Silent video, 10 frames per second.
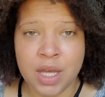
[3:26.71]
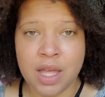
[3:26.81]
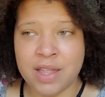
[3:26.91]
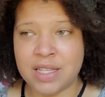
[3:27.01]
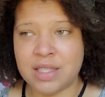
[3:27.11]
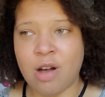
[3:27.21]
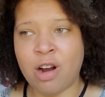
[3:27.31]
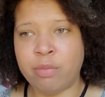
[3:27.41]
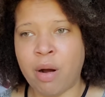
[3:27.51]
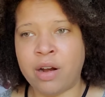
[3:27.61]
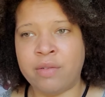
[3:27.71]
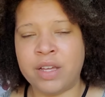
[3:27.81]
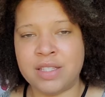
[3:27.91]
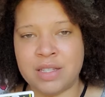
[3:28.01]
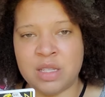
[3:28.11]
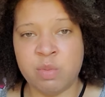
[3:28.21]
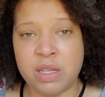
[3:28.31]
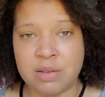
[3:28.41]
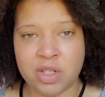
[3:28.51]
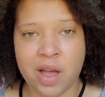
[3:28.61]
And that's the hard part of it because it's a
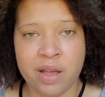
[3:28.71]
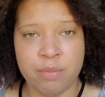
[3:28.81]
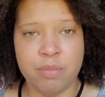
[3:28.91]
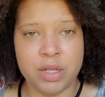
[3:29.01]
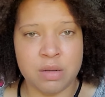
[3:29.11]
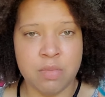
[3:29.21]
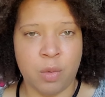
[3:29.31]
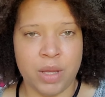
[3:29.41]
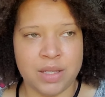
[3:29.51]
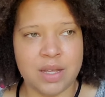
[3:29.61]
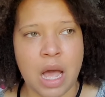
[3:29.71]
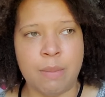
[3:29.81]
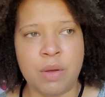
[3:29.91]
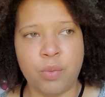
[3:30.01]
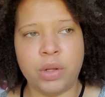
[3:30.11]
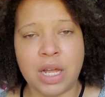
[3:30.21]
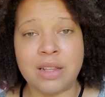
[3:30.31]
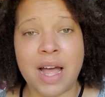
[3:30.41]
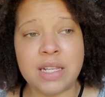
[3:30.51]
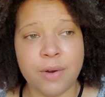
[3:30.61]
space of time, but it's a moment in time. It will not
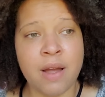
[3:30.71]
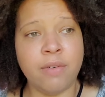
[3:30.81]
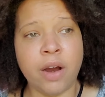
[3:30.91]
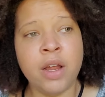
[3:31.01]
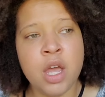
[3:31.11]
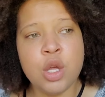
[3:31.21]
last forever.